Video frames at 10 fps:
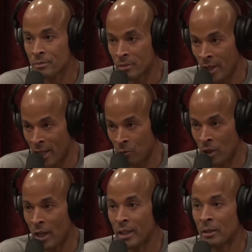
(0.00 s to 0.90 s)
That's what
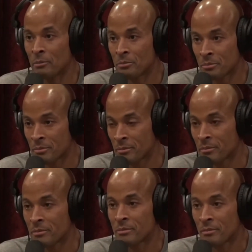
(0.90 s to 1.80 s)
I am.
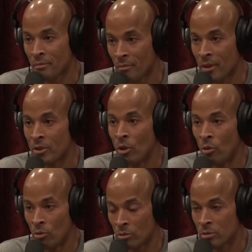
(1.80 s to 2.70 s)

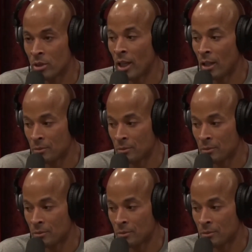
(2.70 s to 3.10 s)
So, yeah.